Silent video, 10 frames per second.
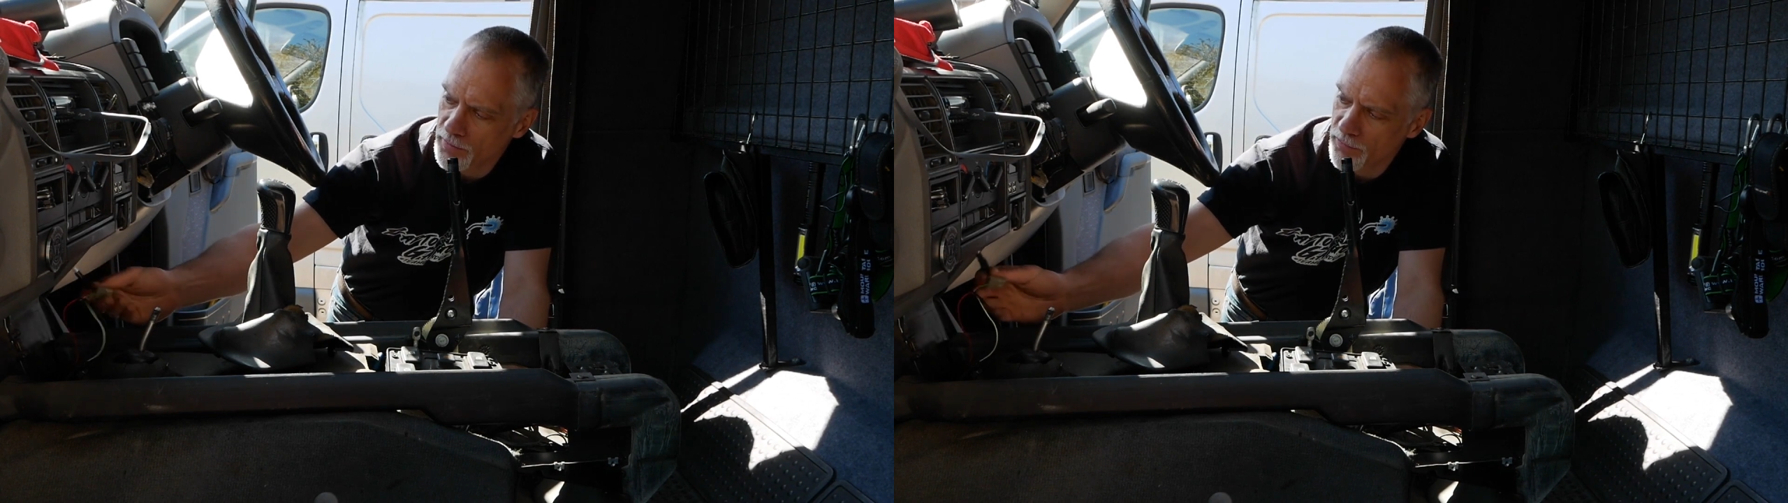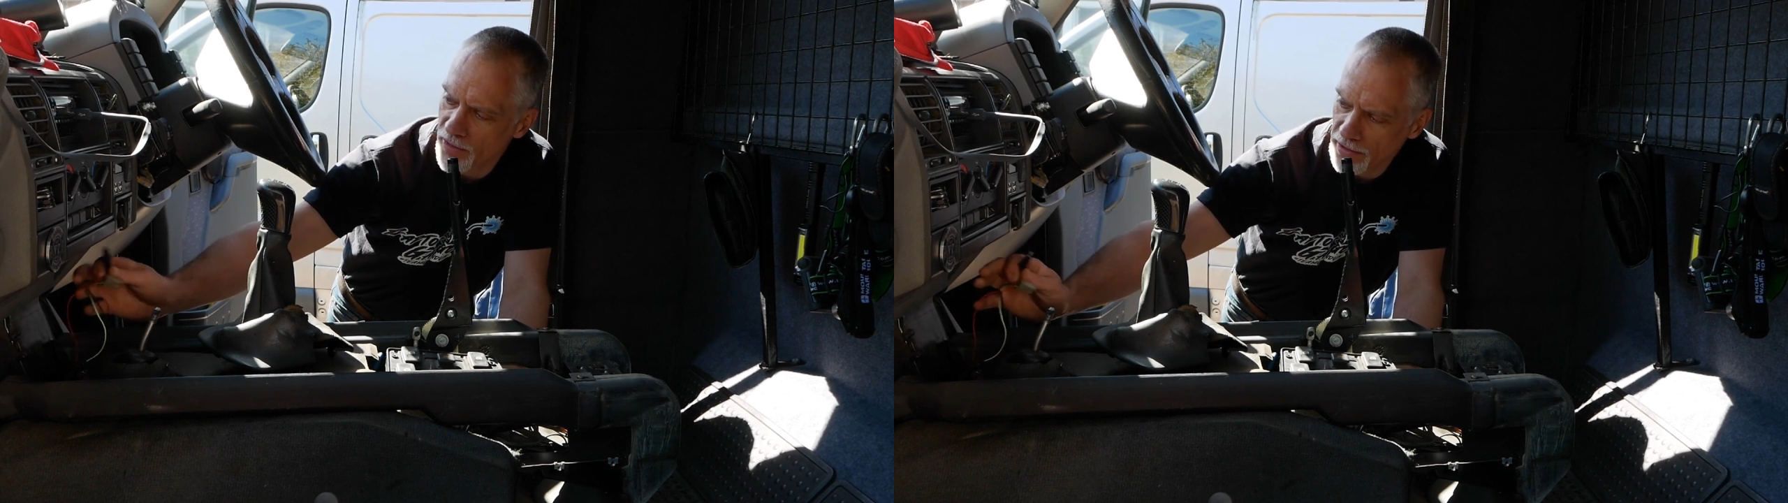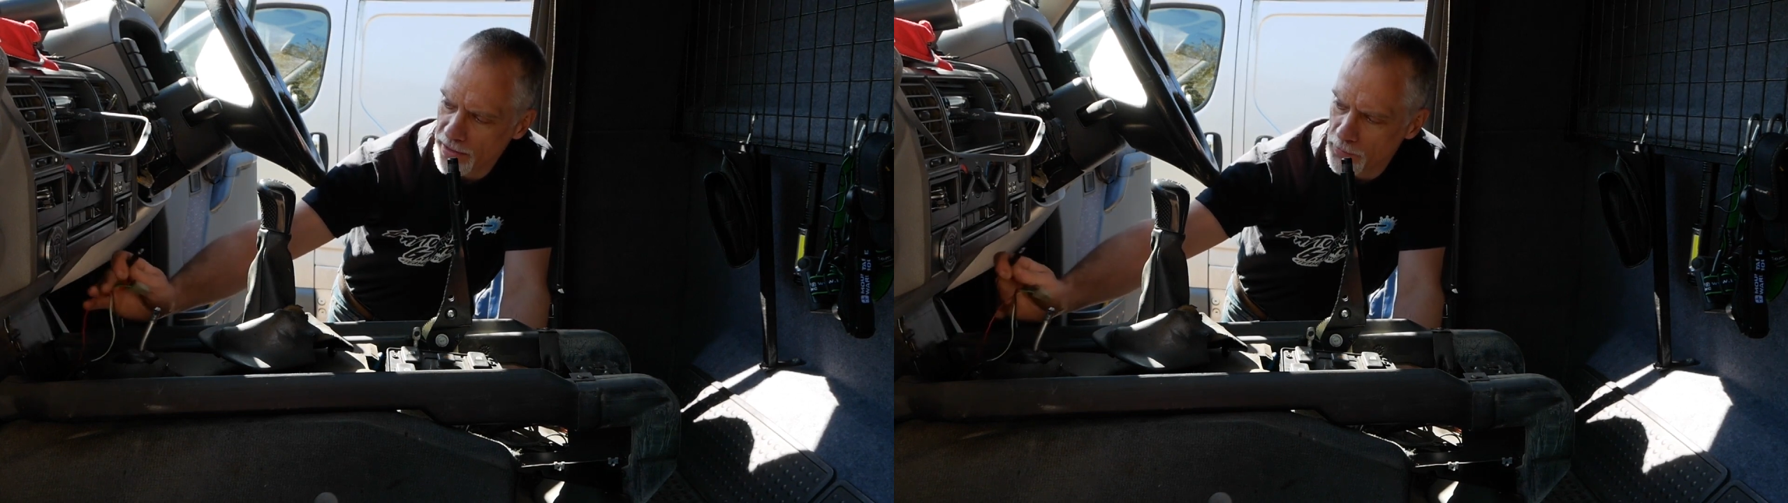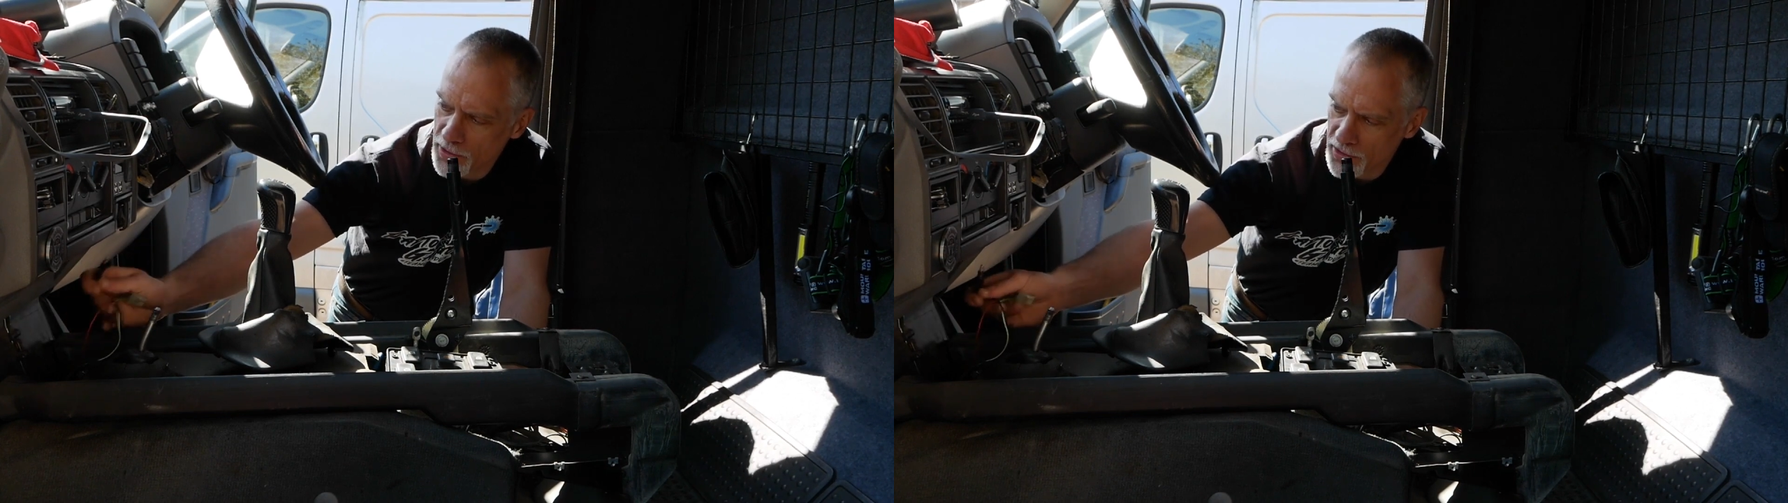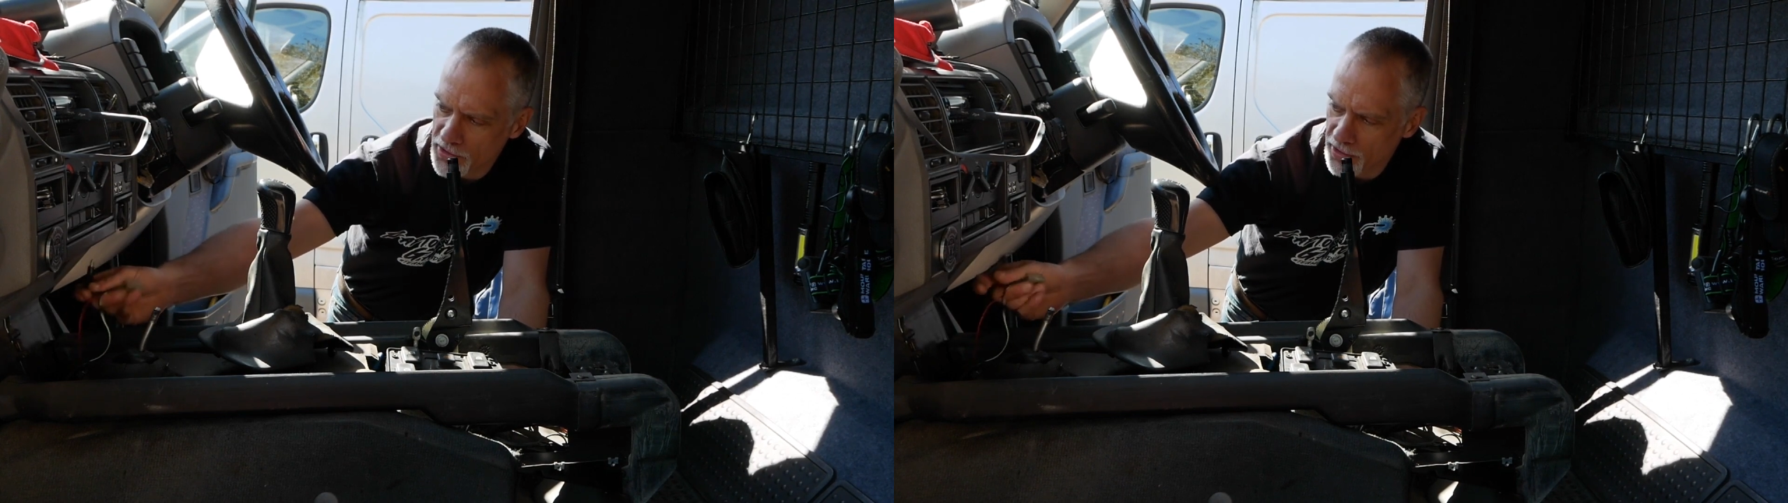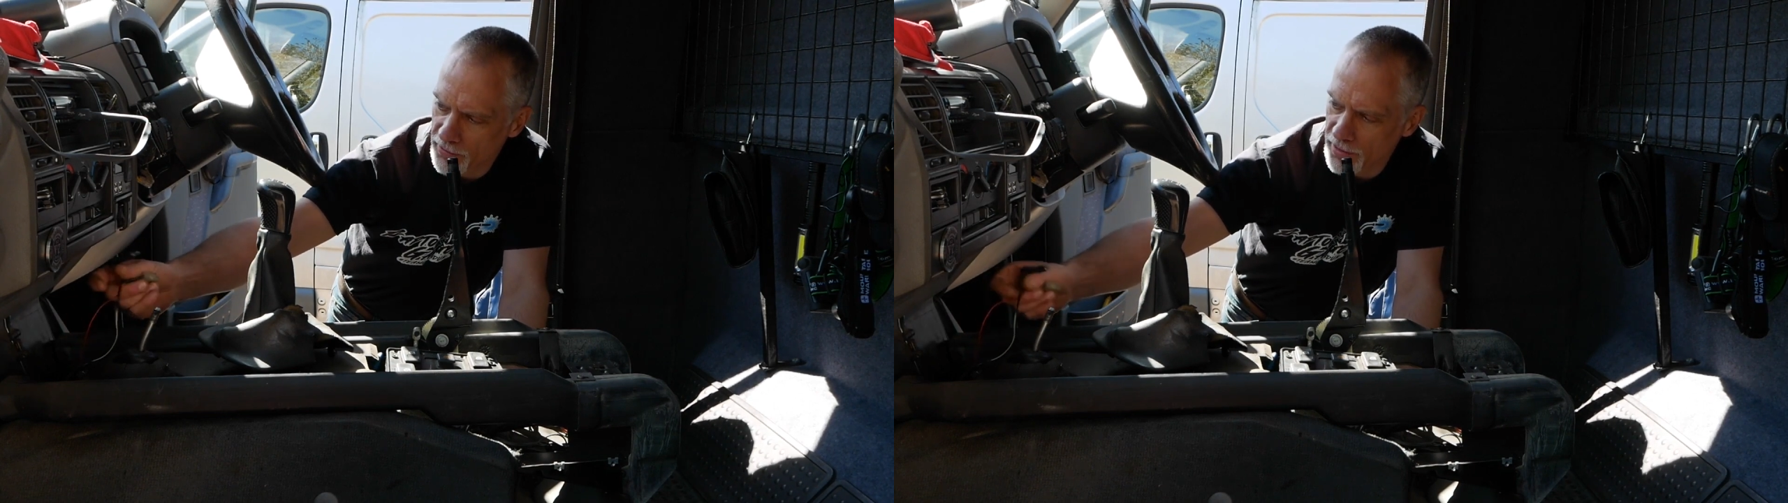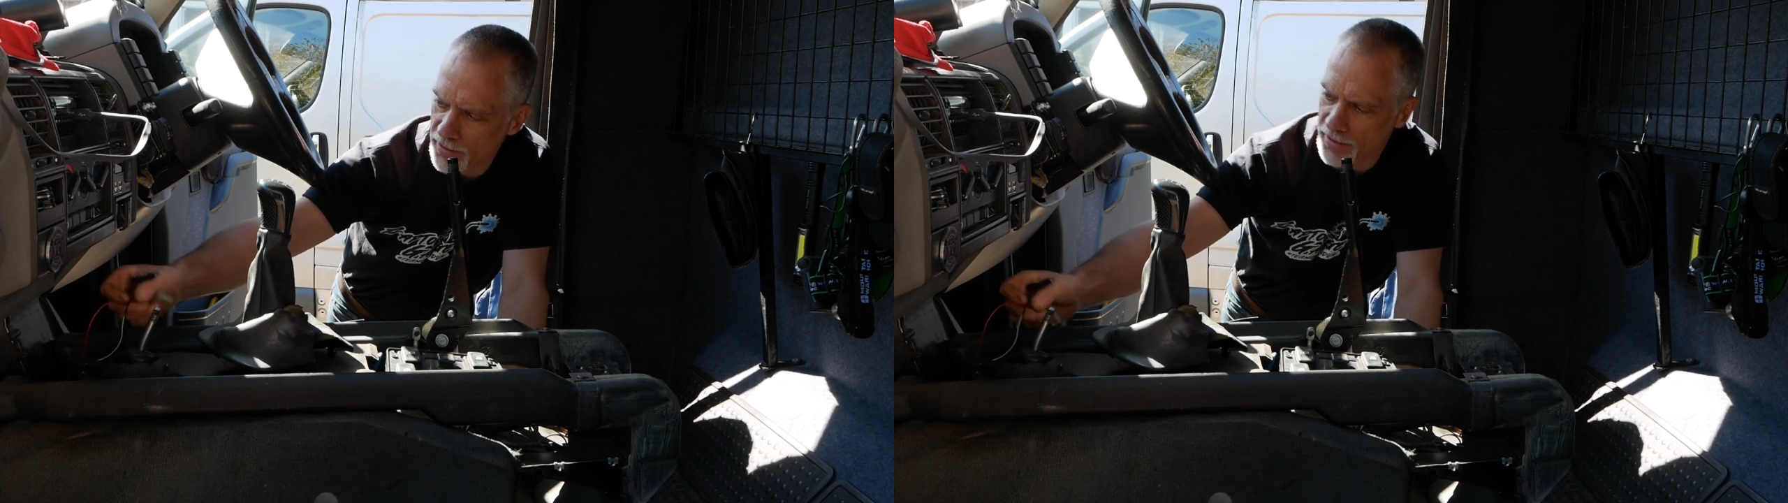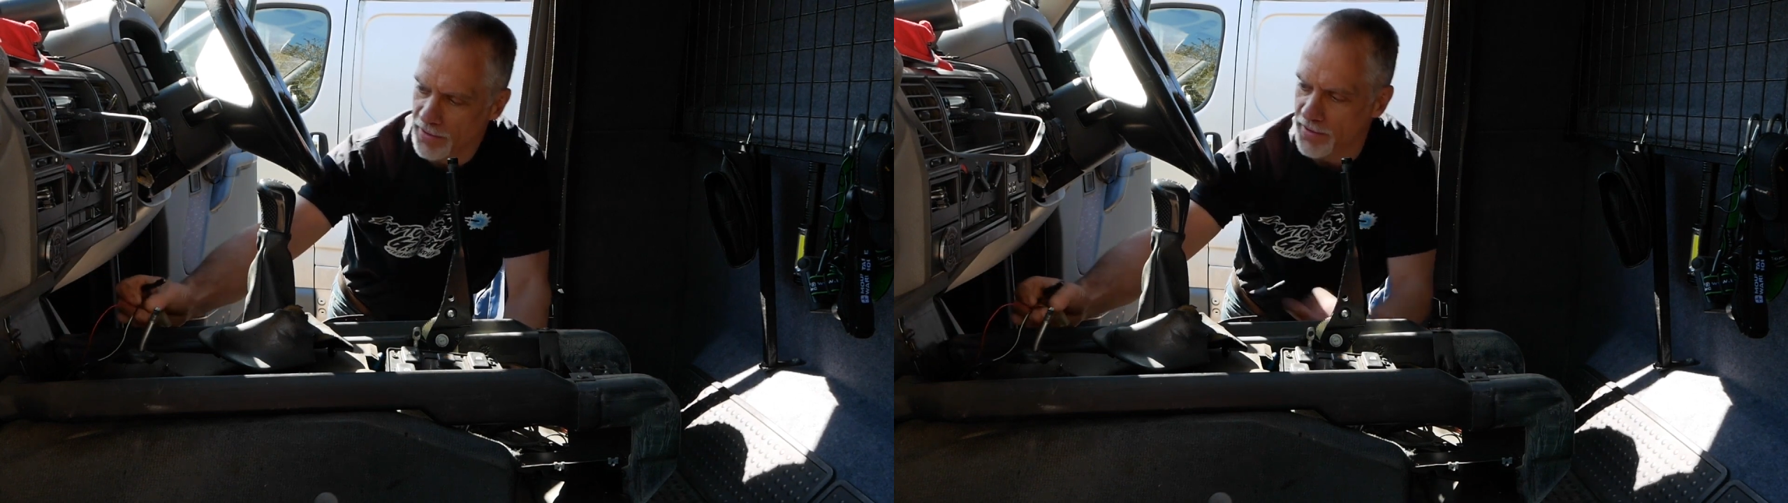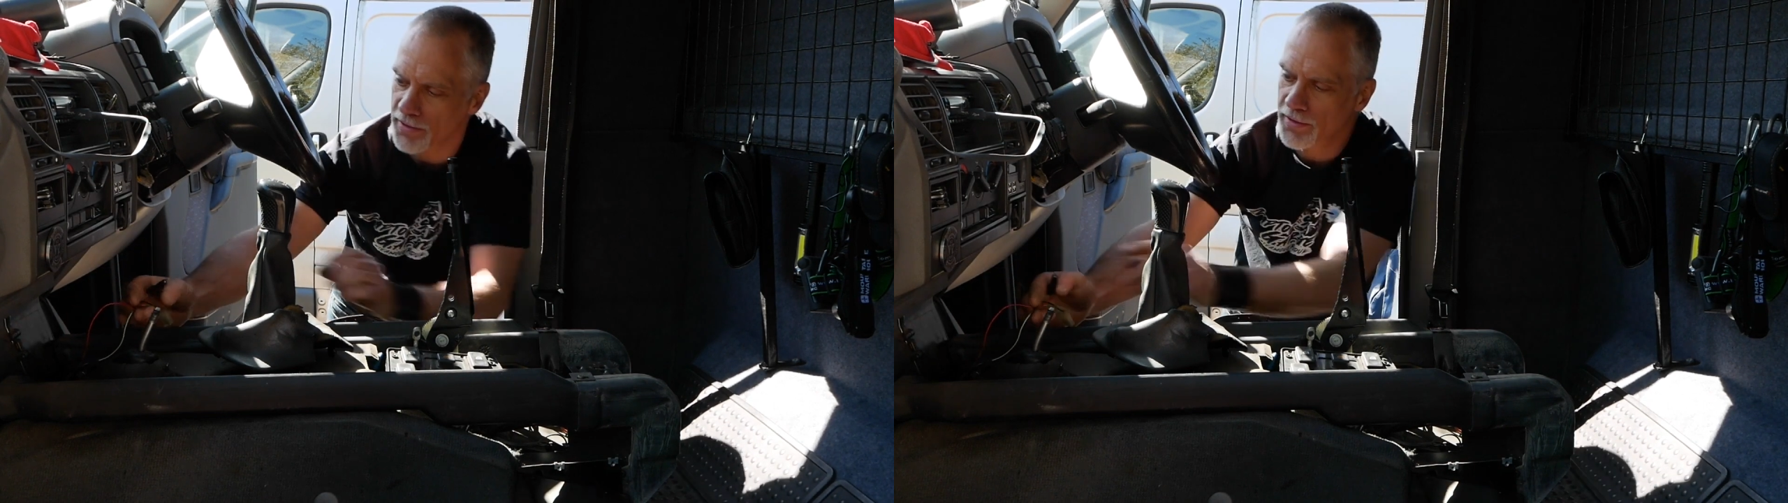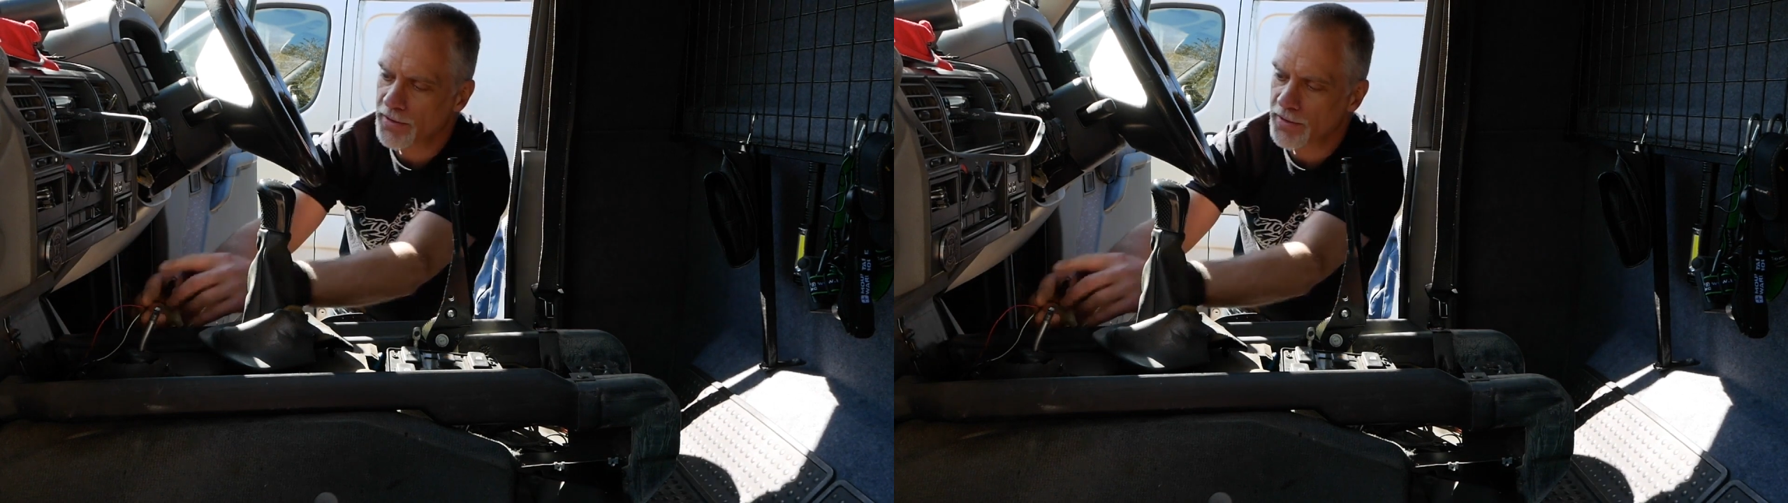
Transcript: had fell out of the cigarette lighter.